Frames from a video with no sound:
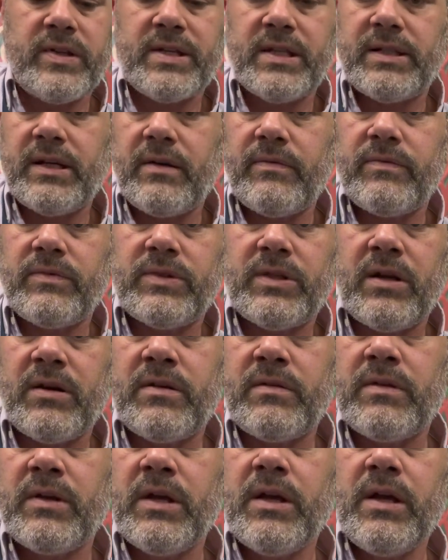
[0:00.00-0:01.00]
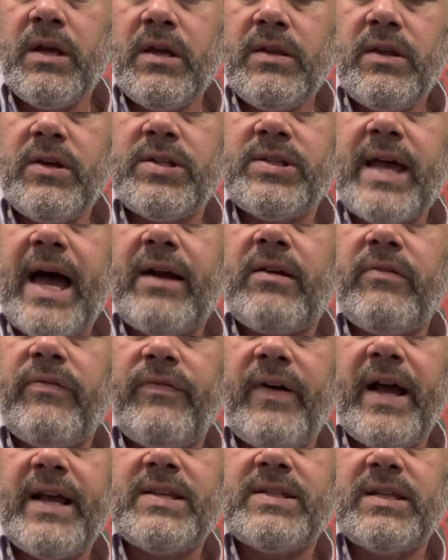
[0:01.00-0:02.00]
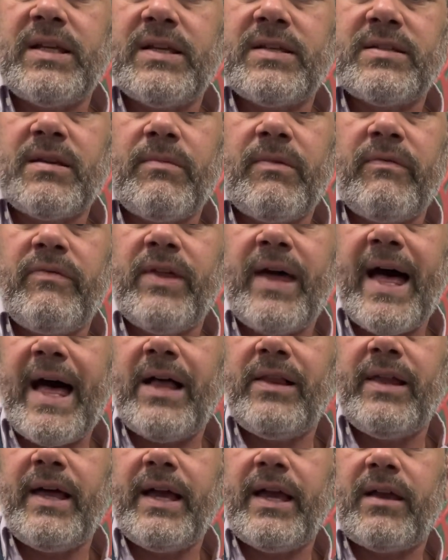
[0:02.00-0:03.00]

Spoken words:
That they're sacrificing some of that,